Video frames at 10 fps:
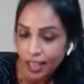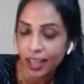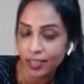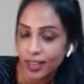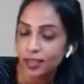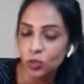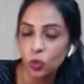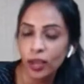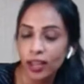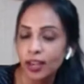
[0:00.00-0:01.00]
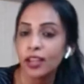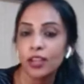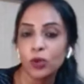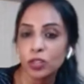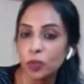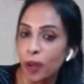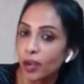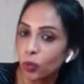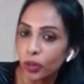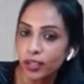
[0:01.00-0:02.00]
And that is where your
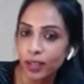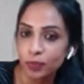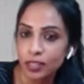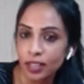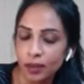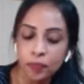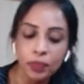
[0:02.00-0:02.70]
smart work comes in.